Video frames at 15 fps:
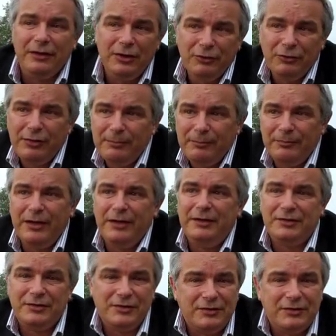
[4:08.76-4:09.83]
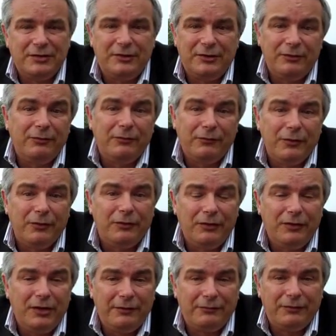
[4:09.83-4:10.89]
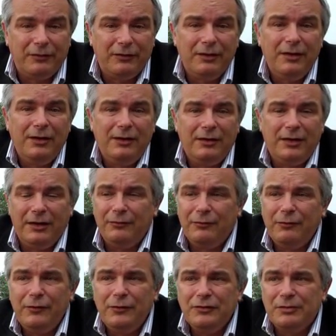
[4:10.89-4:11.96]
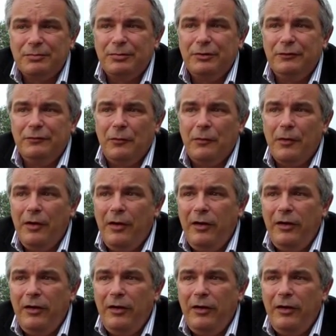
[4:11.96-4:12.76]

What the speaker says: in Europe, then it's considered novel food and you have to get novel foods approval.